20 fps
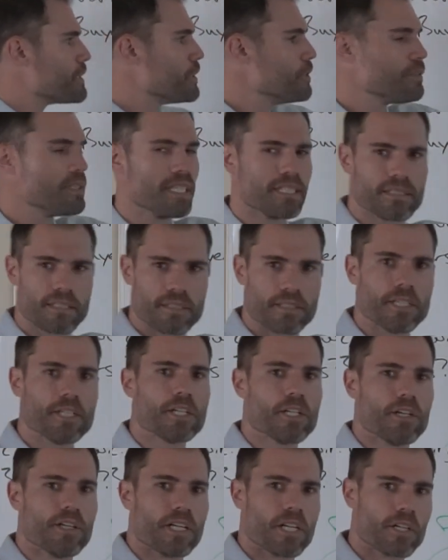you think that they're
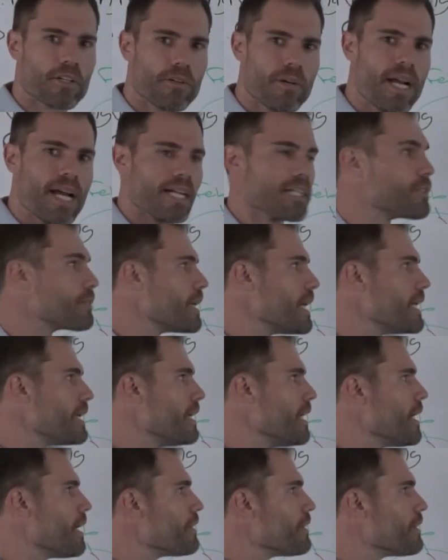going to correct, right?